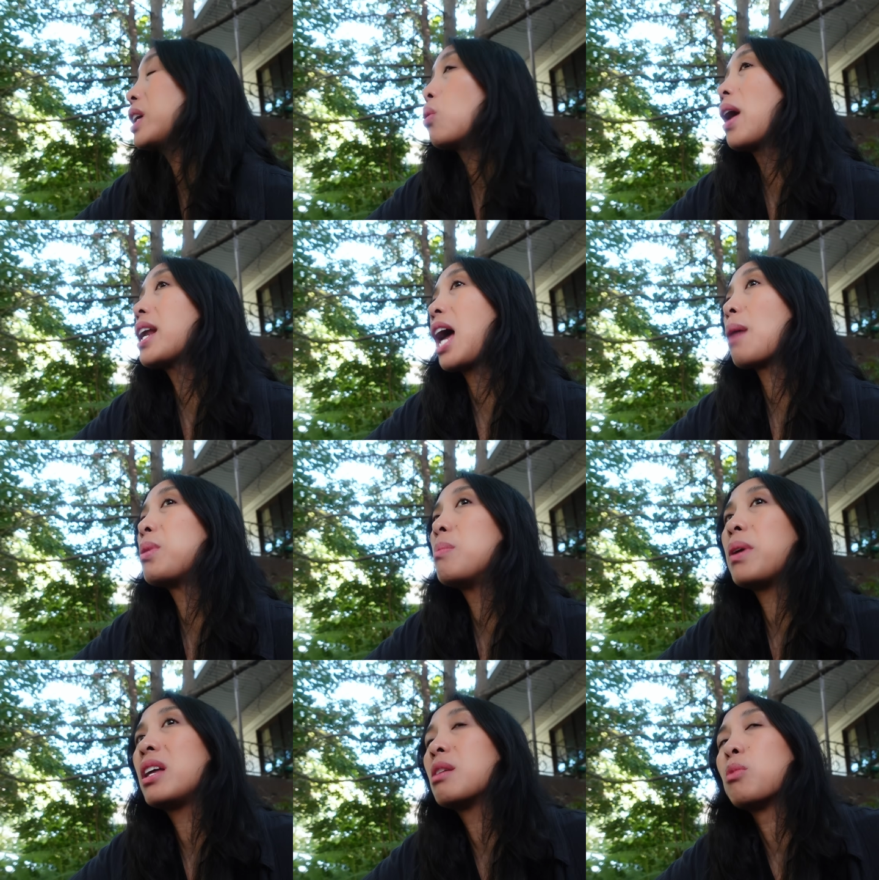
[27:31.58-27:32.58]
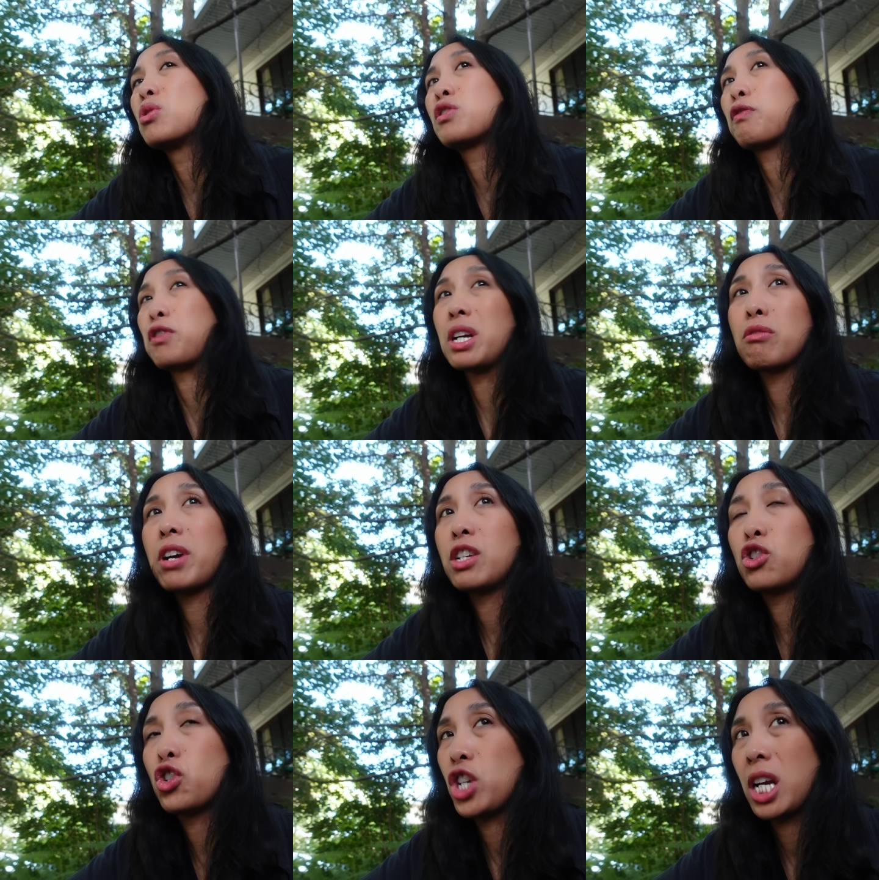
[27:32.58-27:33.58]
quite happy being the most
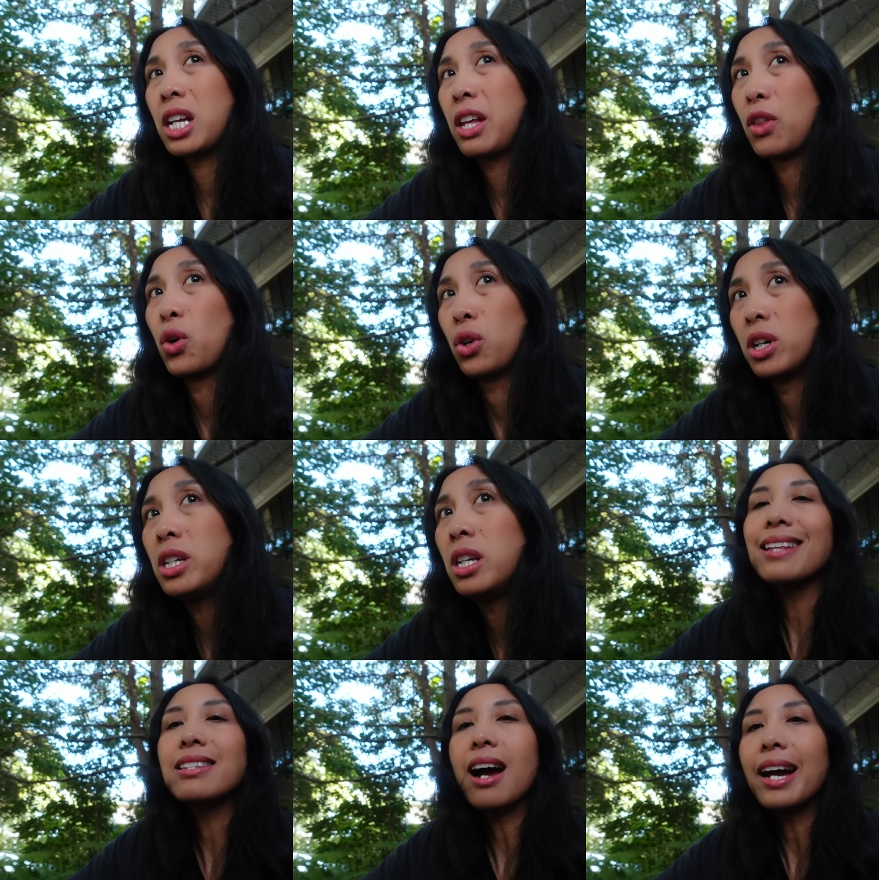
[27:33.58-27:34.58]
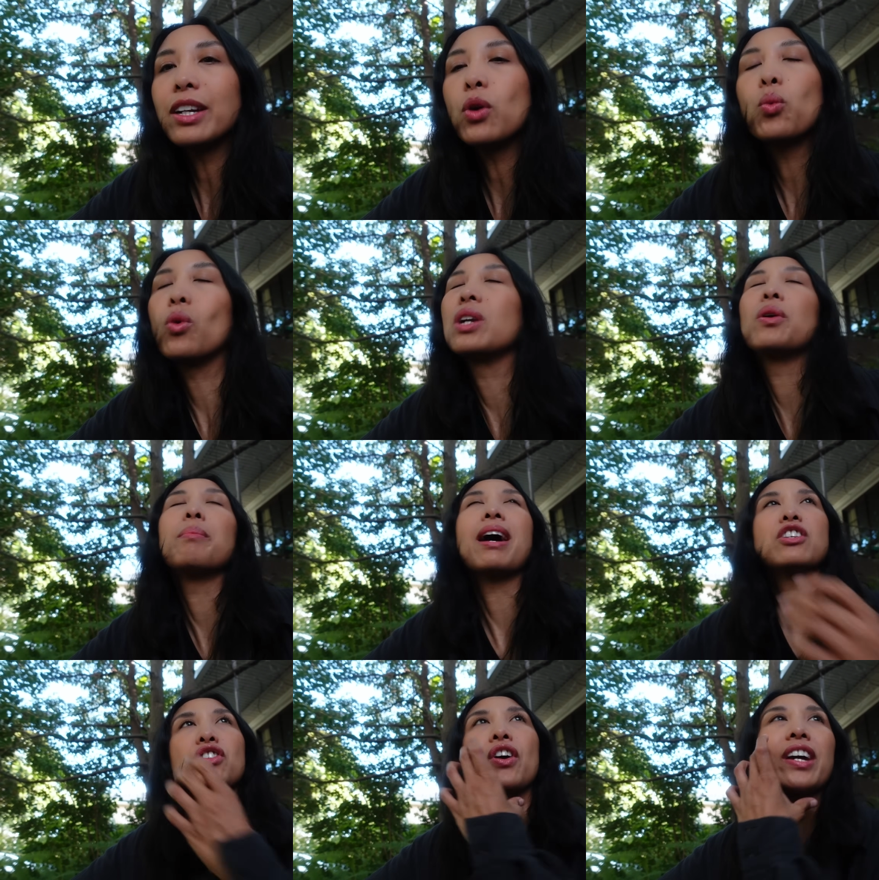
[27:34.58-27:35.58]
free-range chicken in the hood, and I don't want to
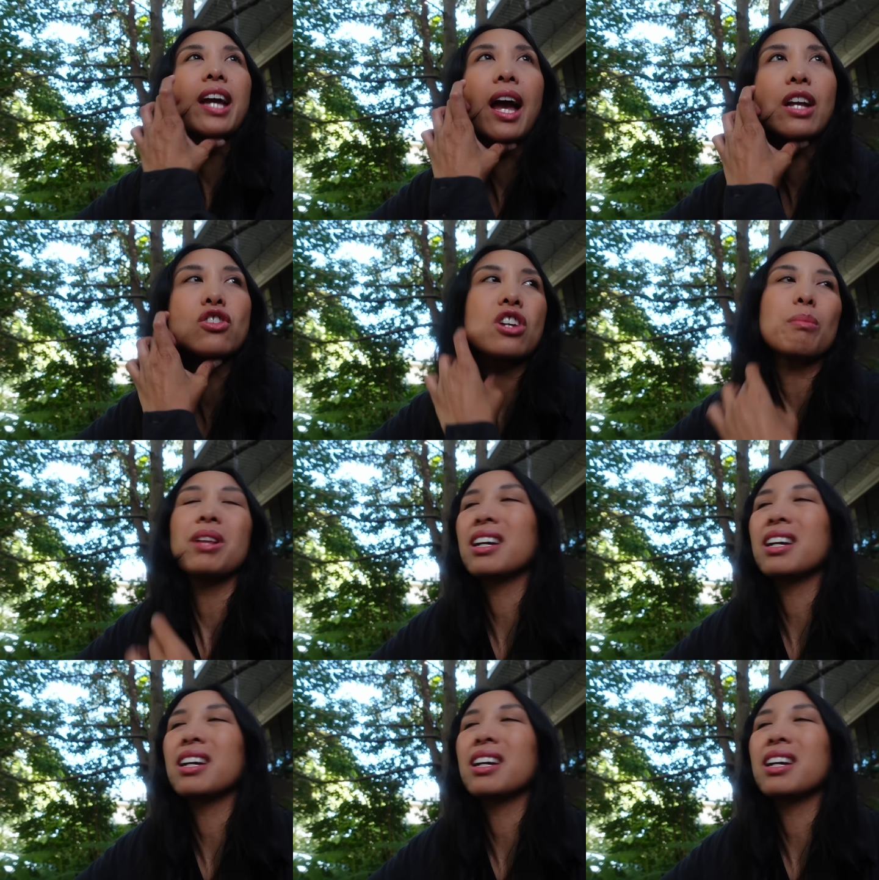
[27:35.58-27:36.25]
imagine her caged up.